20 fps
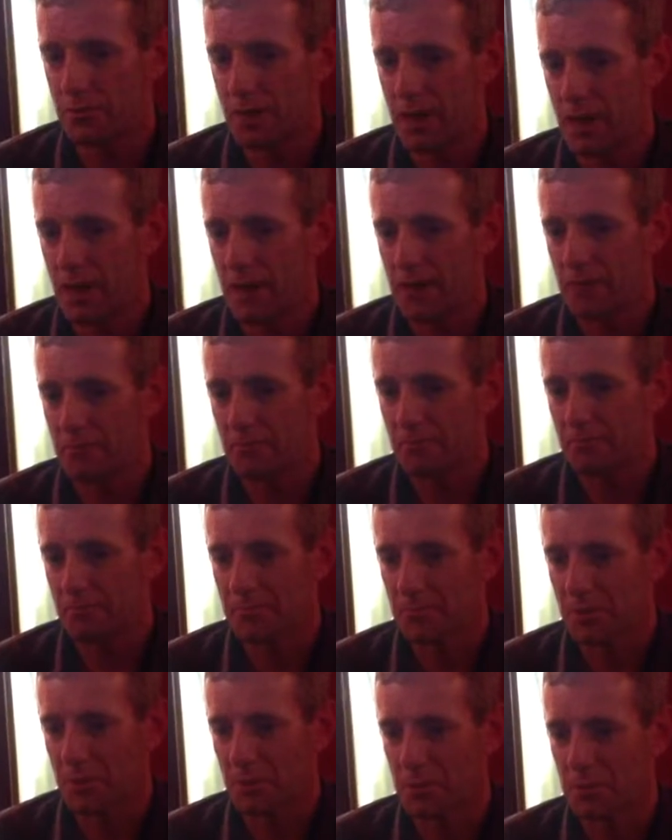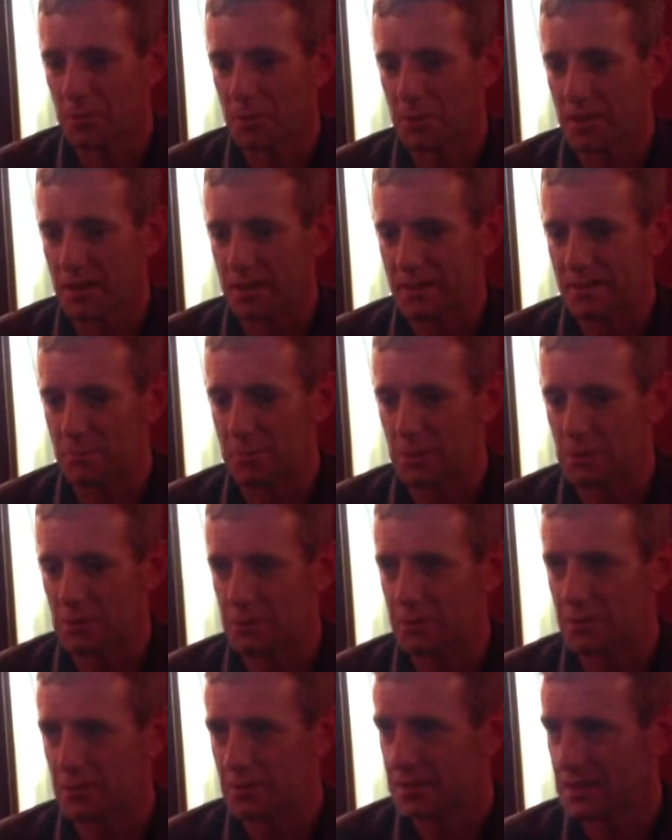um, like, my mother has a
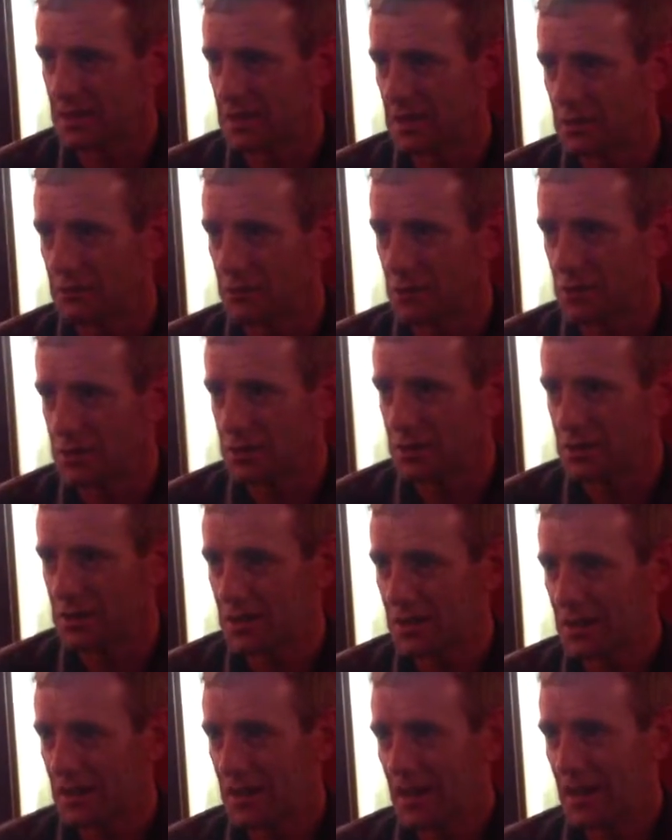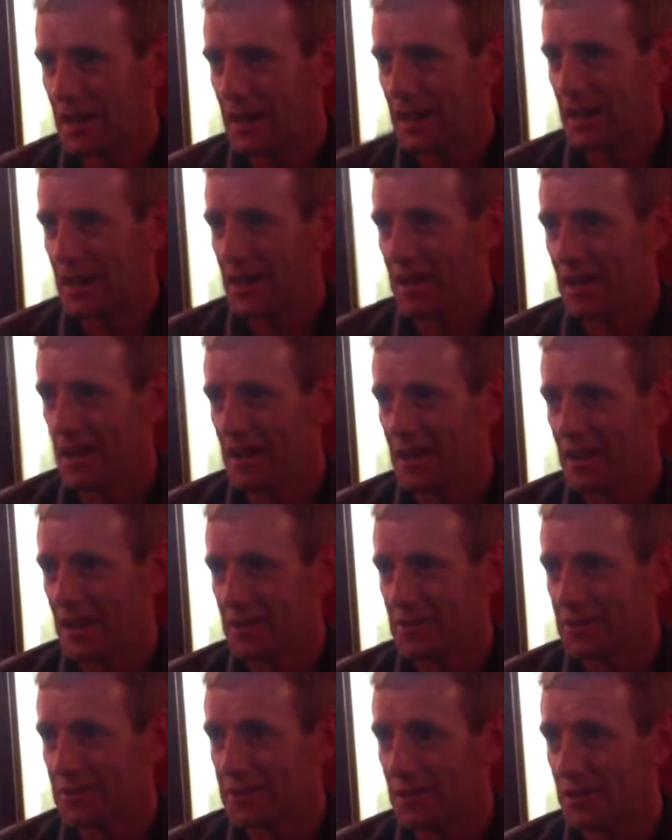beautiful singing voice. Uh, I
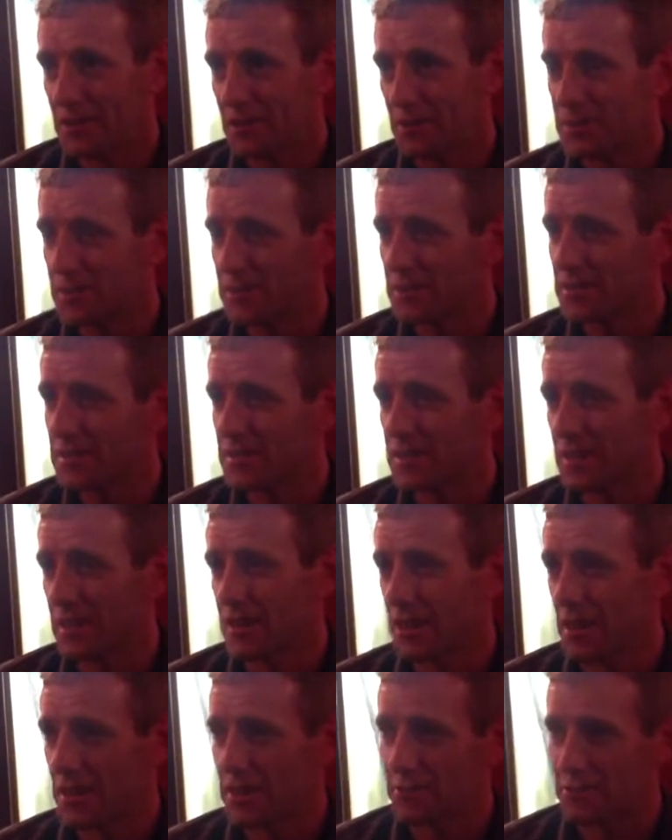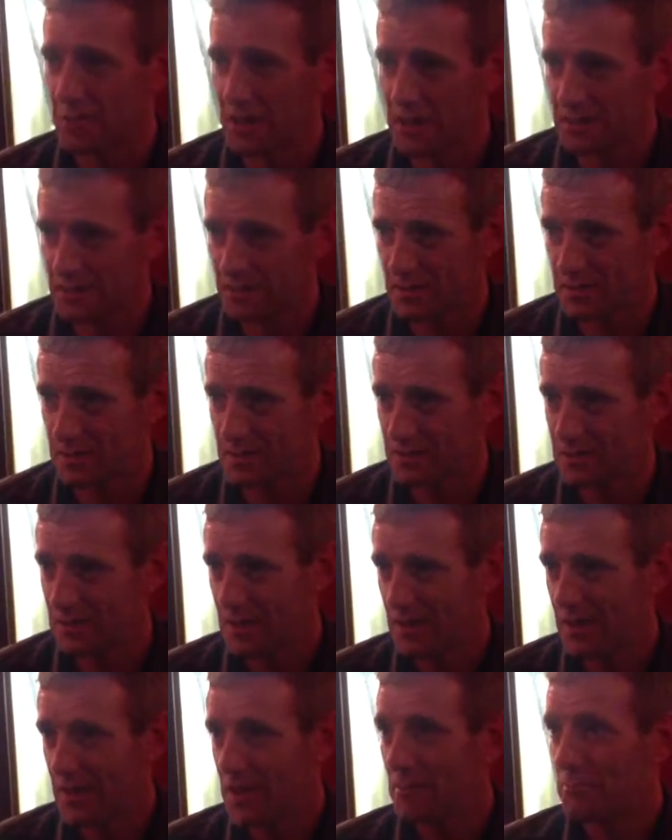used to love, she used to sing Connie Francis,
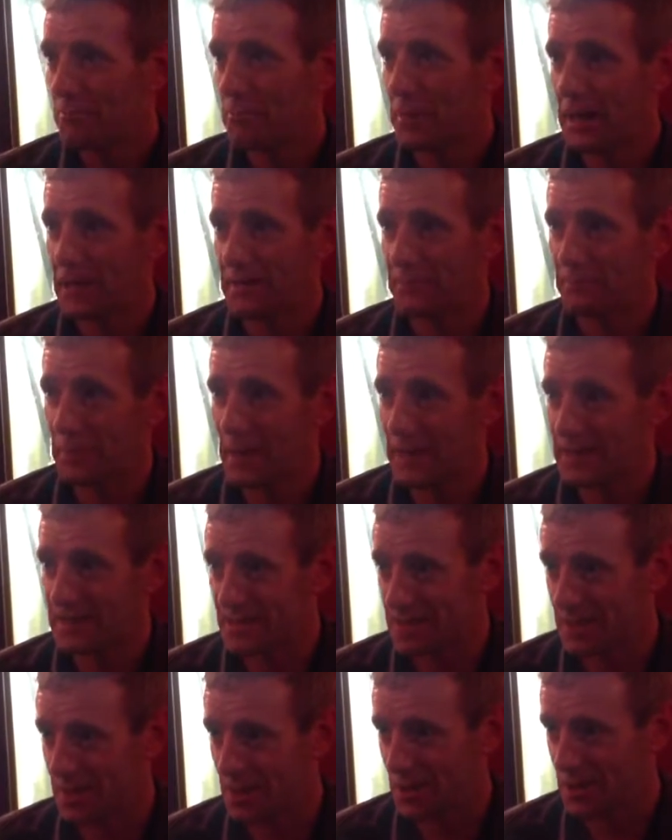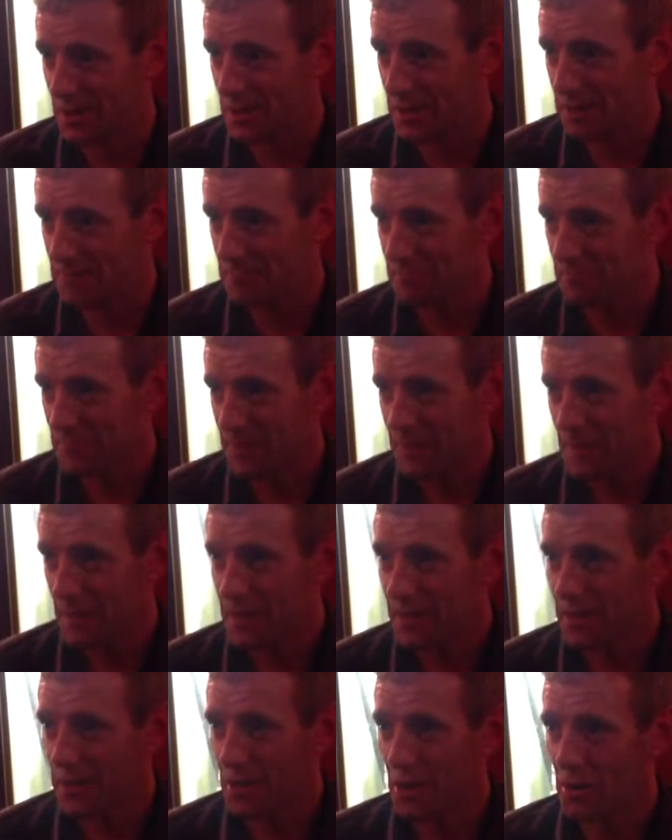uh, yeah. Patsy Cline, yeah.
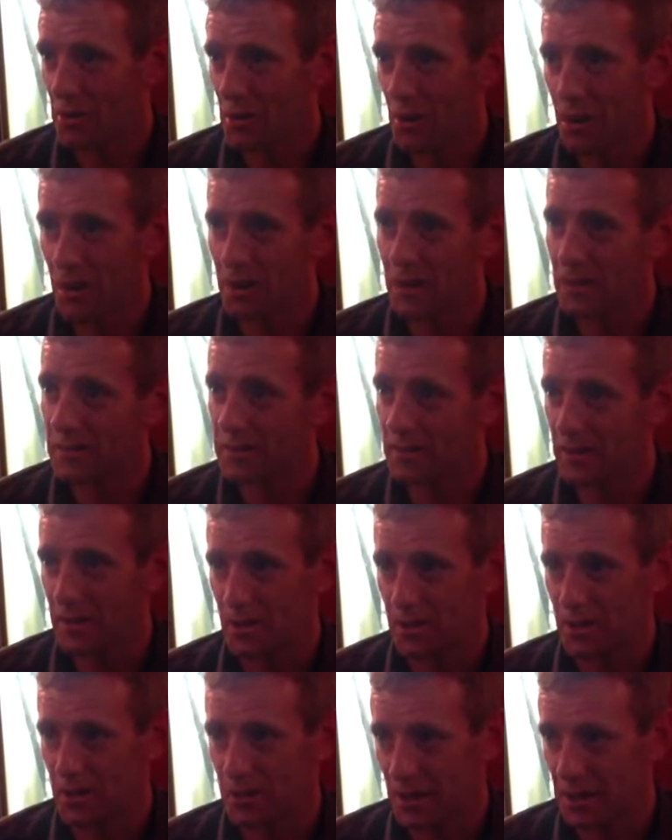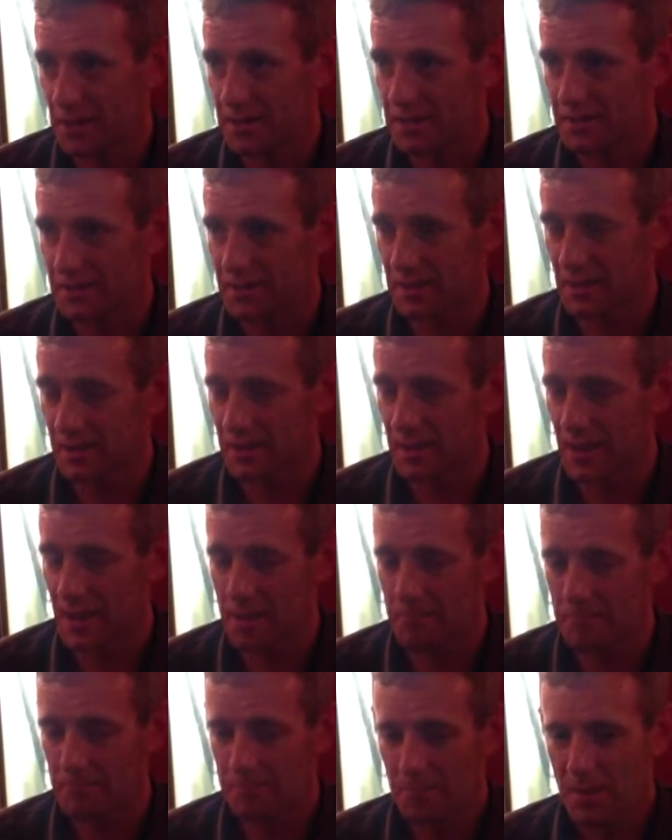you know, all the old greats.
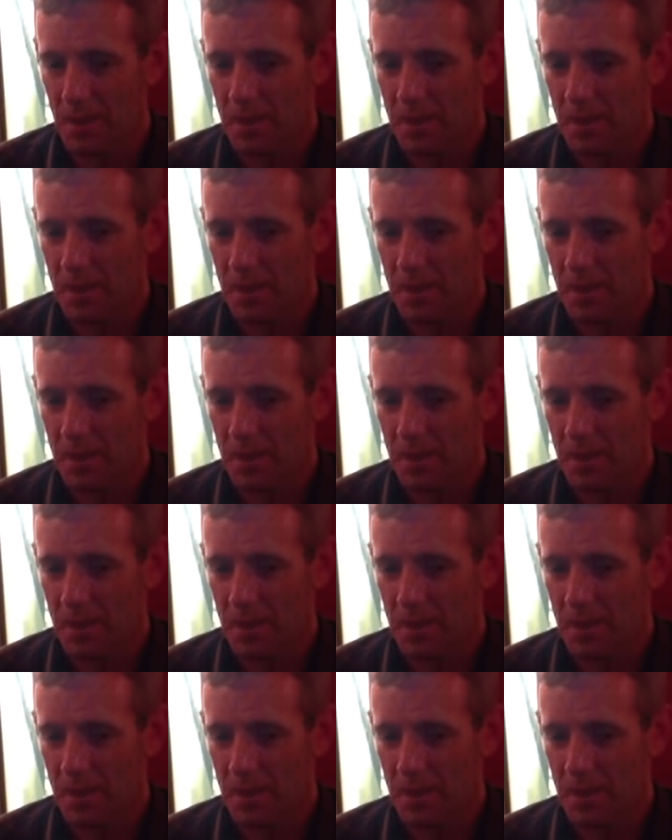Um,